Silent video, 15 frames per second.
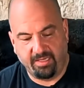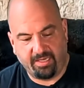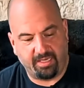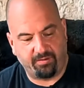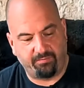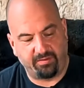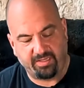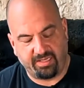
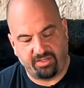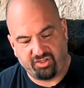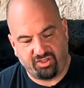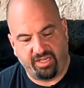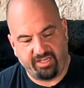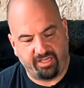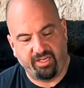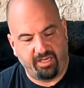And if it gets
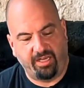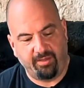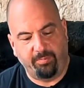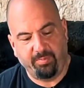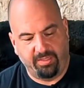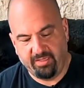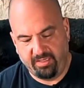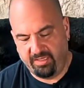shaken
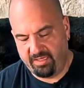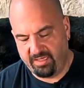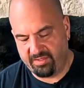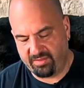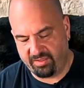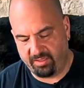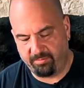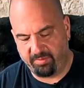up,
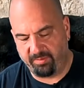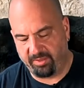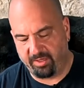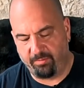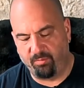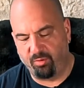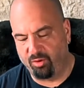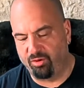it's going to
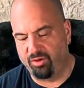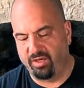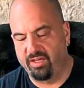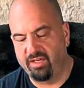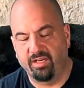become more